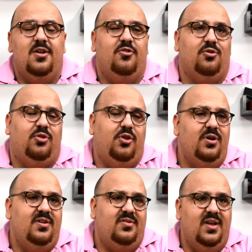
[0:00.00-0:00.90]
So
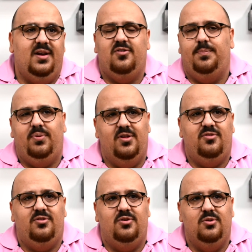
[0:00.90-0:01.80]
36
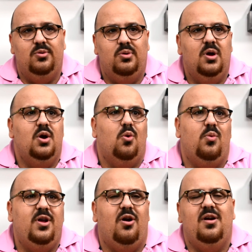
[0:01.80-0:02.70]
plus 2,
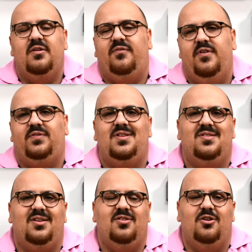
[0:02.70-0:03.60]
we are at
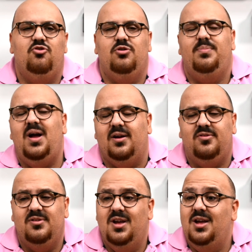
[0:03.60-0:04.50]

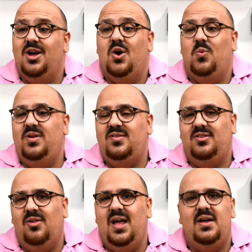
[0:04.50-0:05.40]
$5,600. We
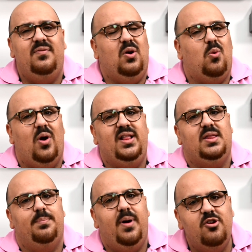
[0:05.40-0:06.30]
still have quite
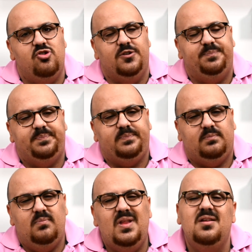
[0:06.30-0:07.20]
the budget.
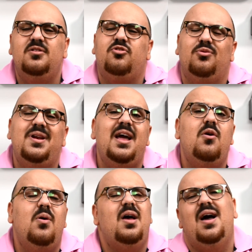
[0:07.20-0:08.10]
So
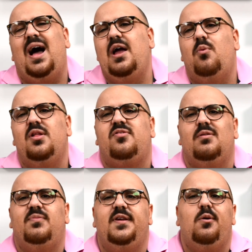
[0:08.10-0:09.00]
now I want
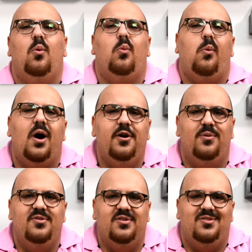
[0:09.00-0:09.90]
something water
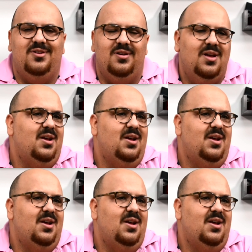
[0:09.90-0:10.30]
resistant.